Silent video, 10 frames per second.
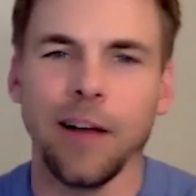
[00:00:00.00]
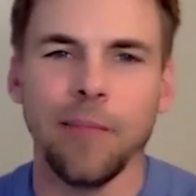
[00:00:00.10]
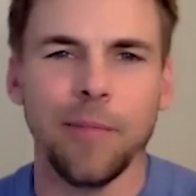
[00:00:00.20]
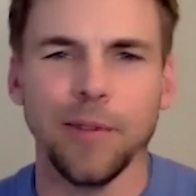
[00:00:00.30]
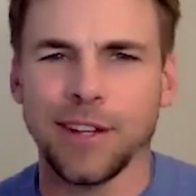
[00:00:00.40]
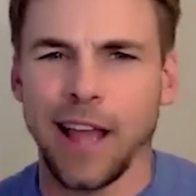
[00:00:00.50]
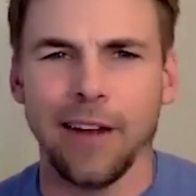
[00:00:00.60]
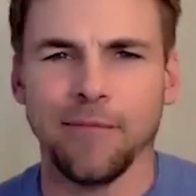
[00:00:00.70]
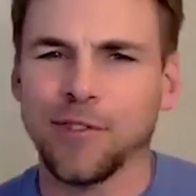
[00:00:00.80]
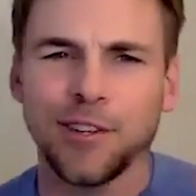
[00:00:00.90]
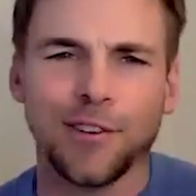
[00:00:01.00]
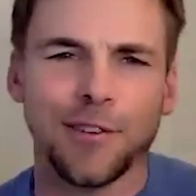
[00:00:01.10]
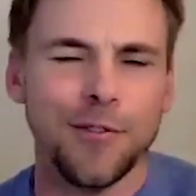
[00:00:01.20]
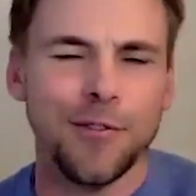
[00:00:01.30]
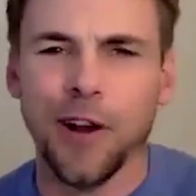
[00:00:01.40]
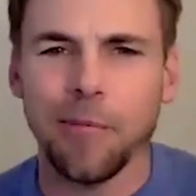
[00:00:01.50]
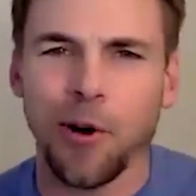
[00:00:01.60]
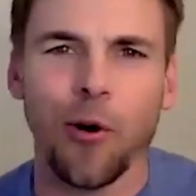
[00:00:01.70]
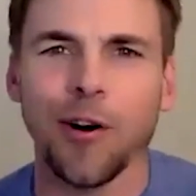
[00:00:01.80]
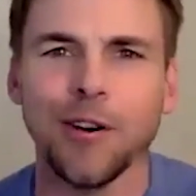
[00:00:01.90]
up this kind of screwed up
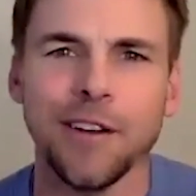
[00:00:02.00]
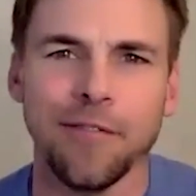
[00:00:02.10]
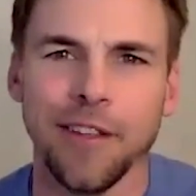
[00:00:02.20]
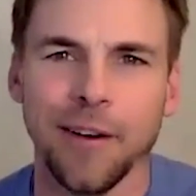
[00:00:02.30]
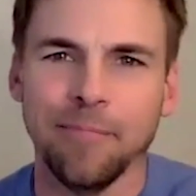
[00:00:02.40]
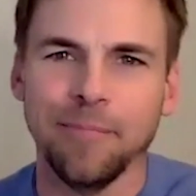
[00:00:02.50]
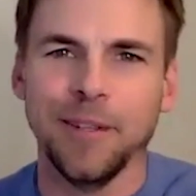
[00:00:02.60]
corners of them.